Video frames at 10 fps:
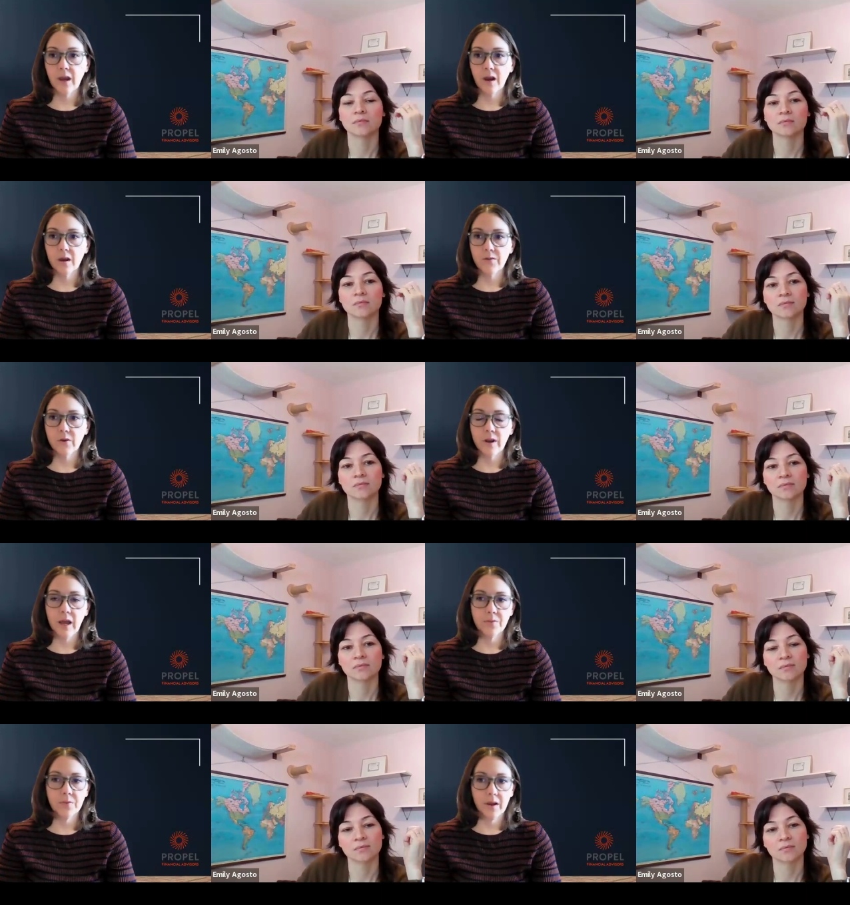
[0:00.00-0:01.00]
Speaker 1: living there
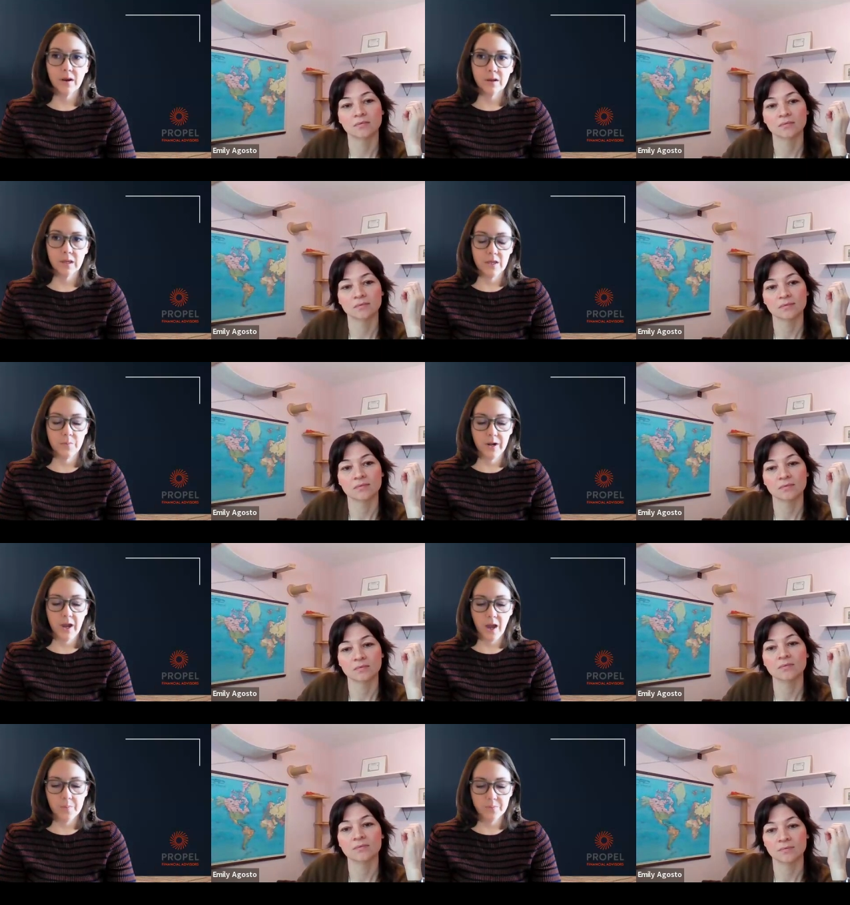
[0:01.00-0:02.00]
if you're not there to
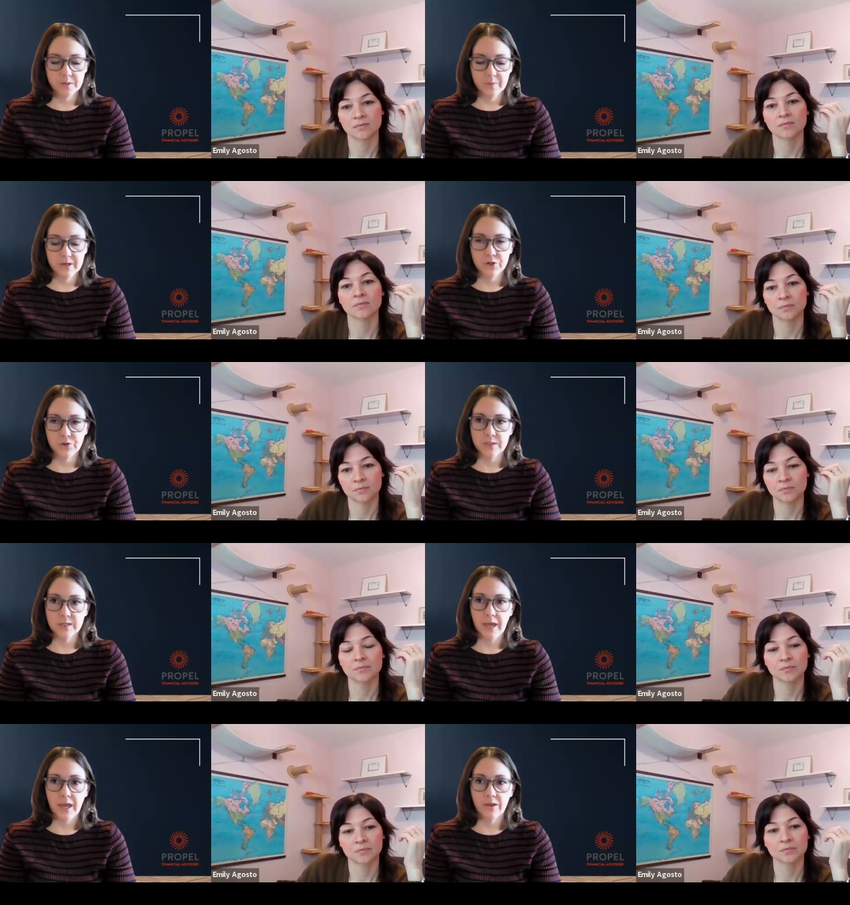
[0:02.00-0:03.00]
keep it up to
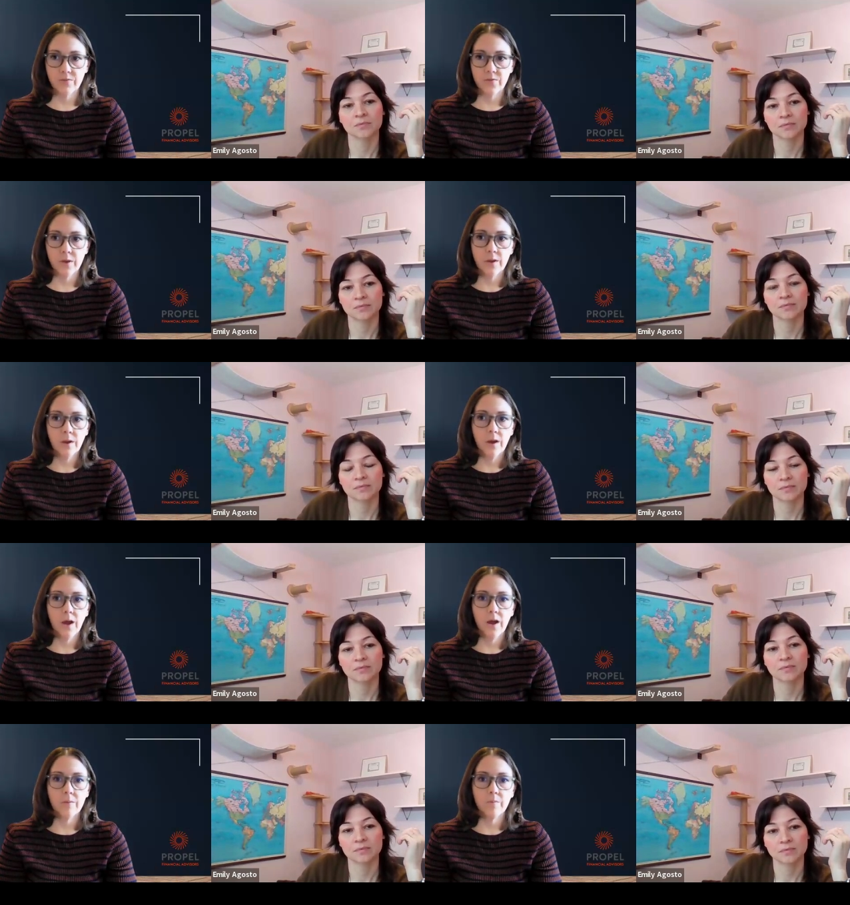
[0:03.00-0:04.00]
make sure it's safe
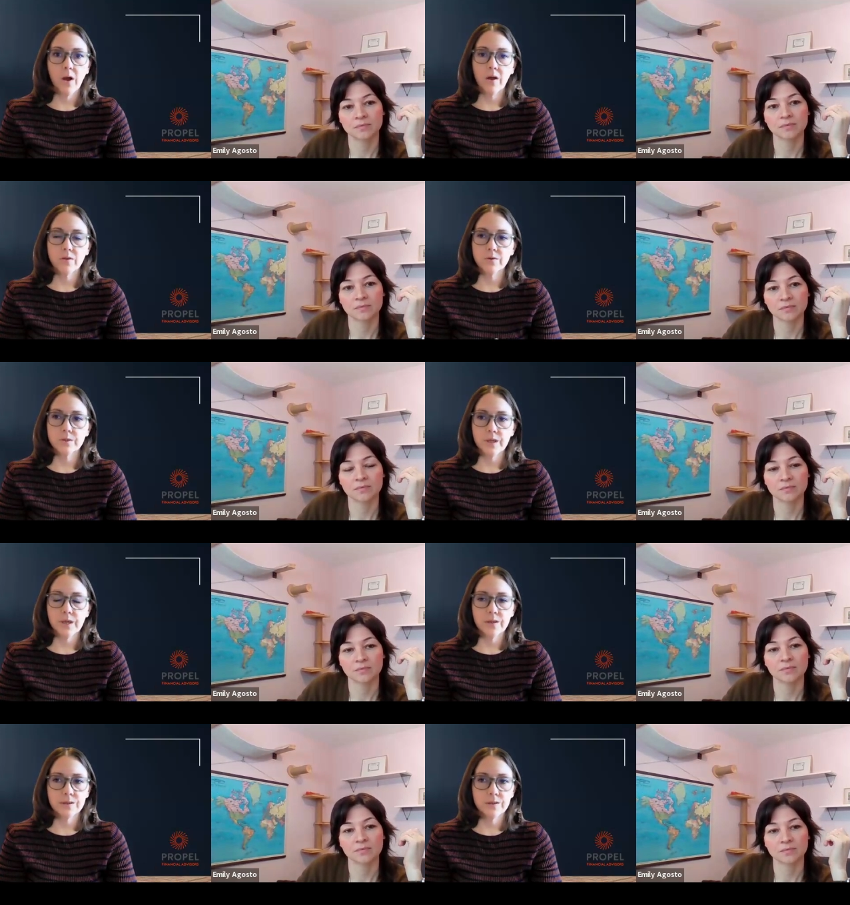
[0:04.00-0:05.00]
um, all
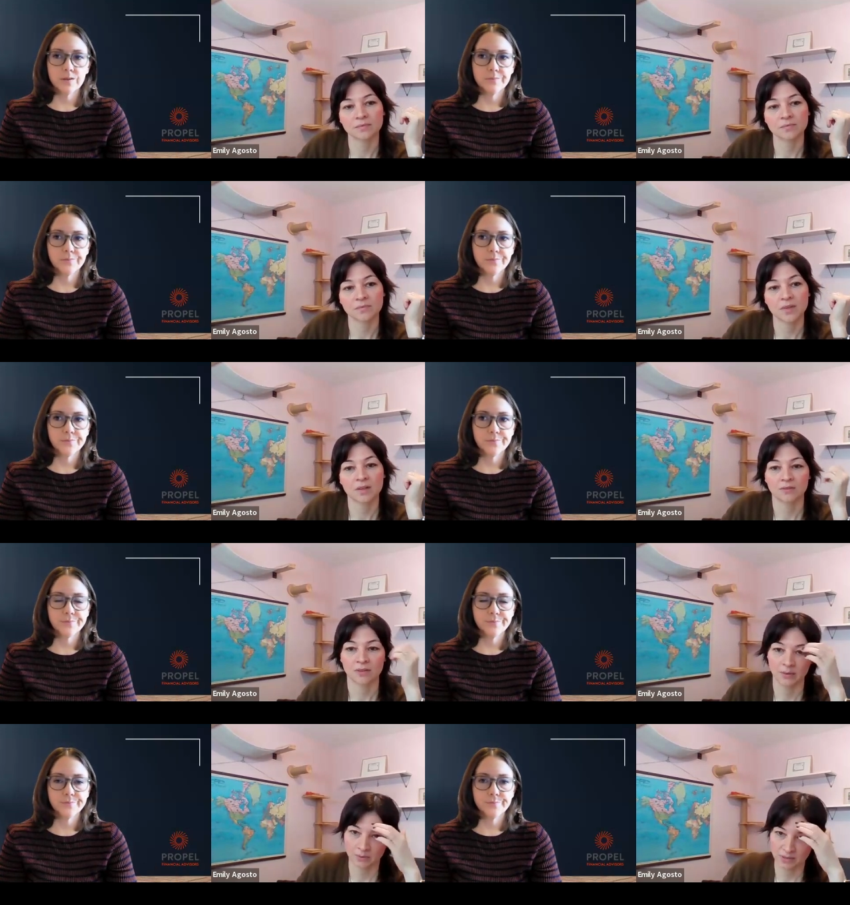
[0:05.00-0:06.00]
those things
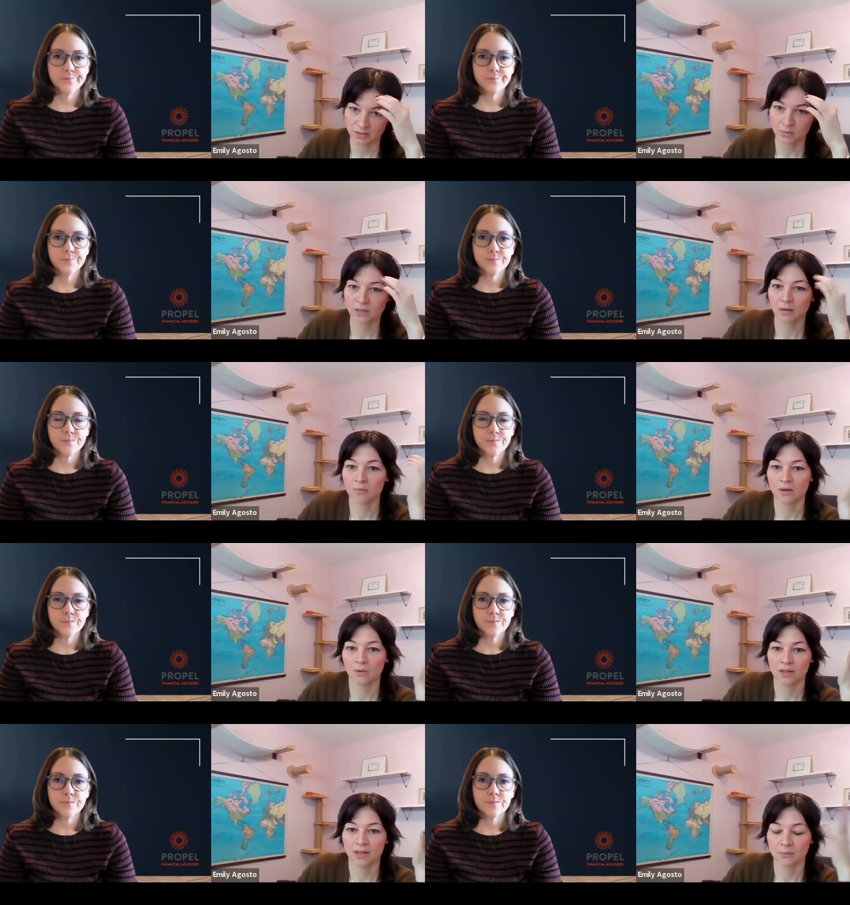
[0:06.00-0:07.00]
Speaker 2: right once you become
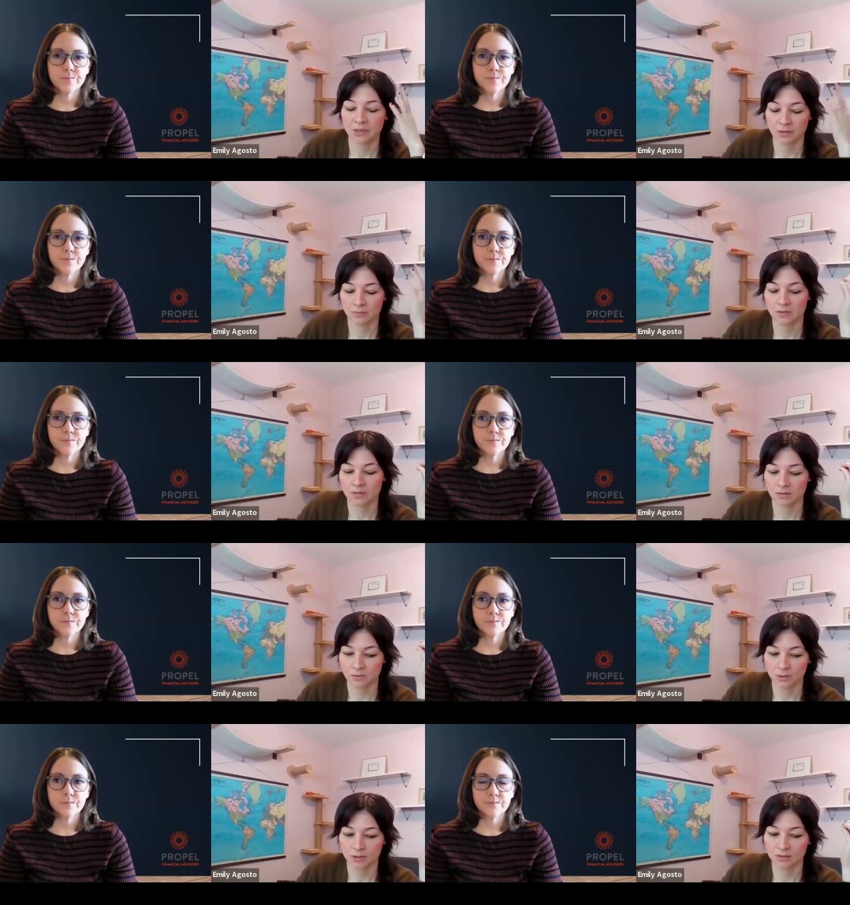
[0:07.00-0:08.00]
the owner it
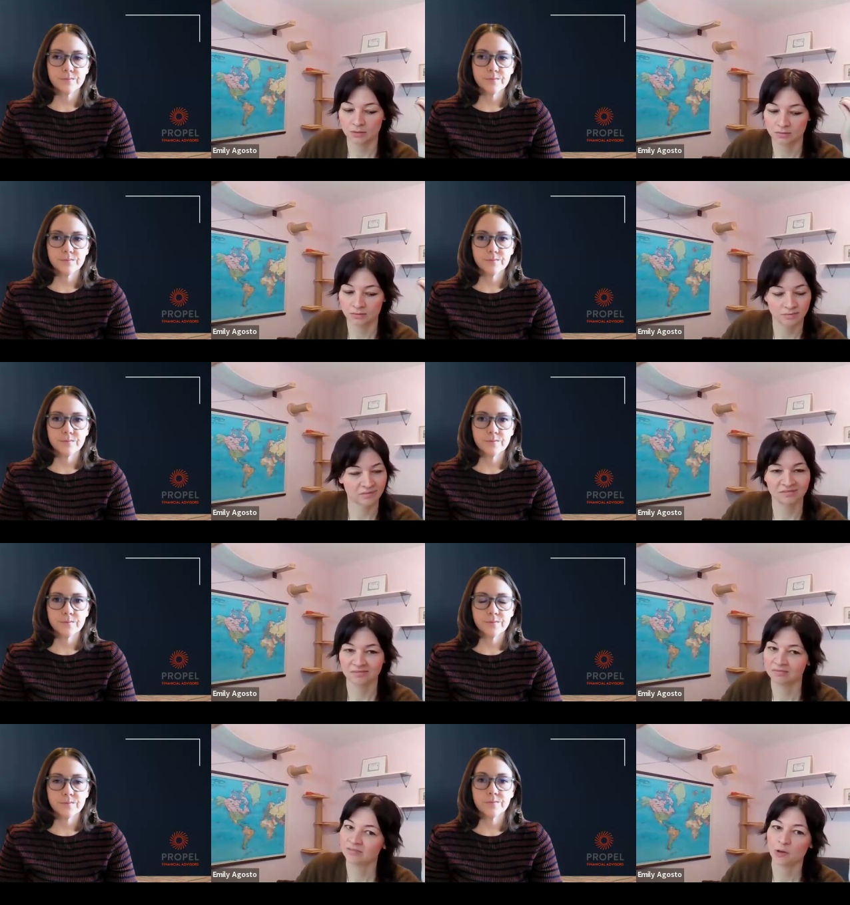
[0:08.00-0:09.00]
becomes your
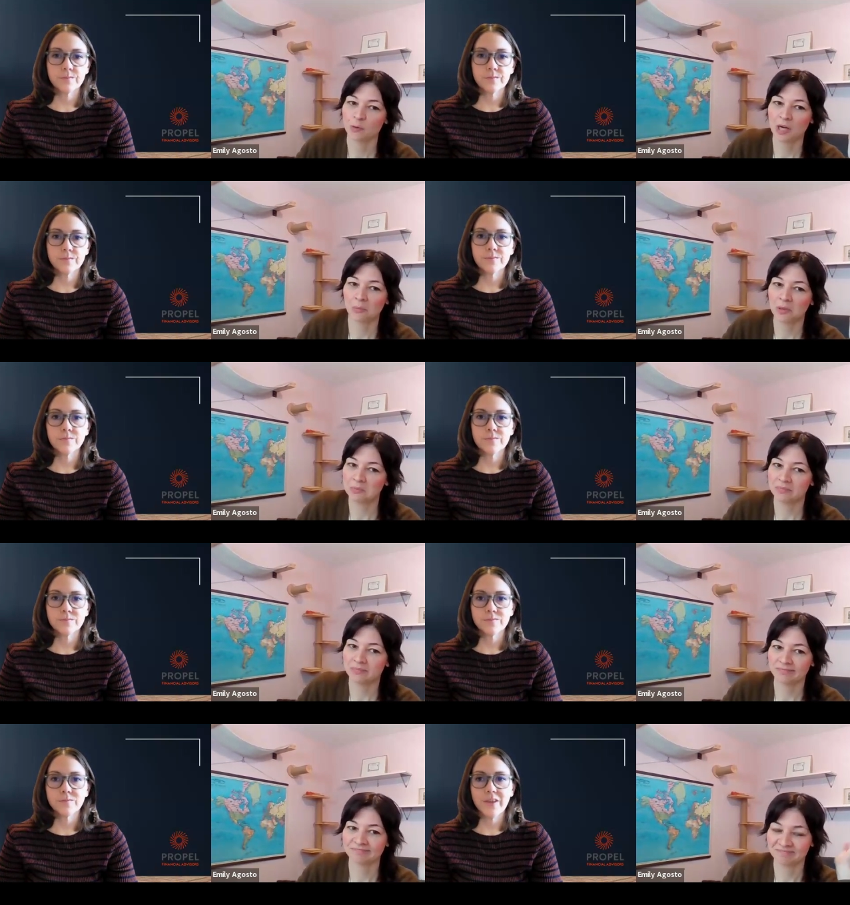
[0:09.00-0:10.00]

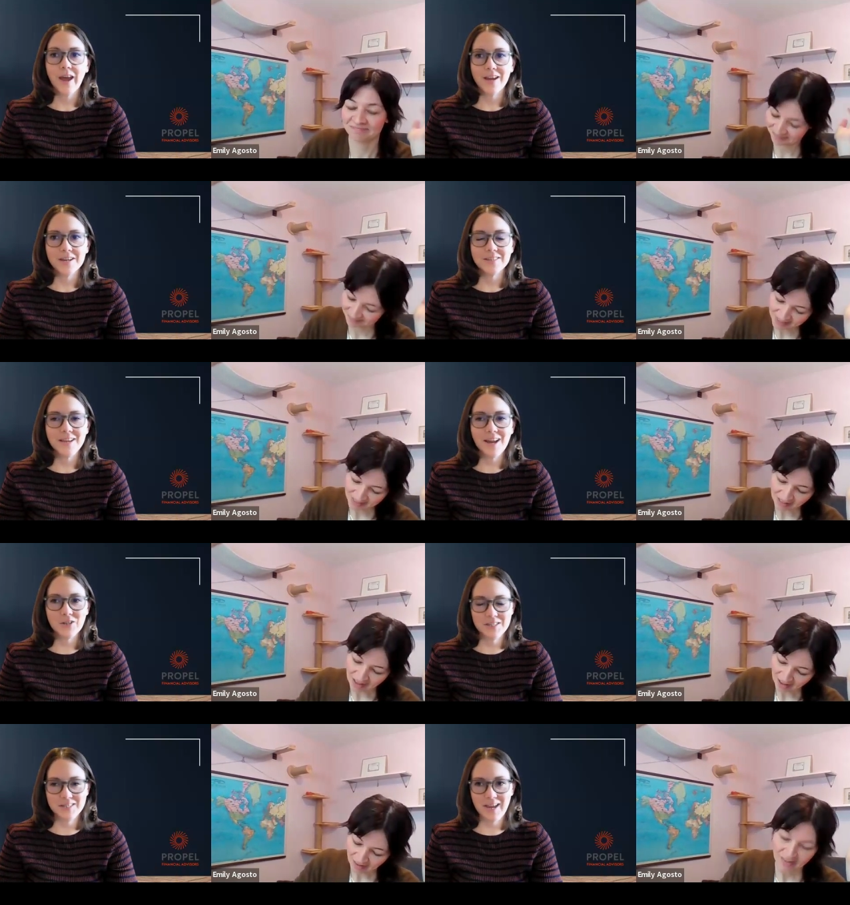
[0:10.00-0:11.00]
problem
Speaker 1: yeah
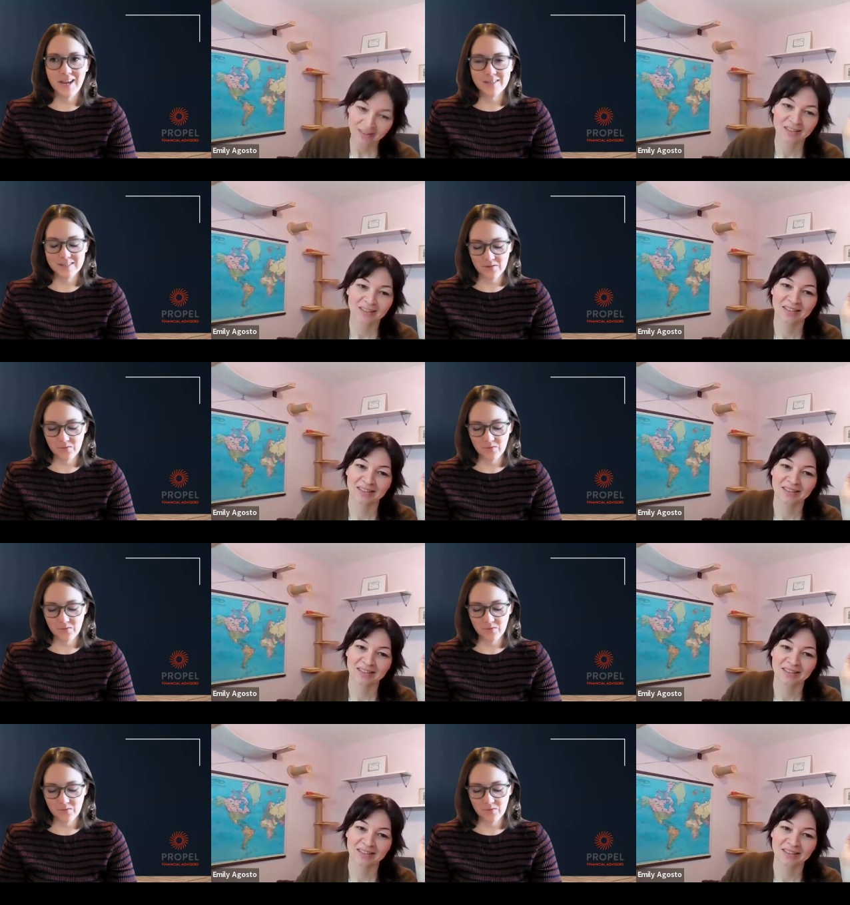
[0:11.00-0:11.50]
it's not just an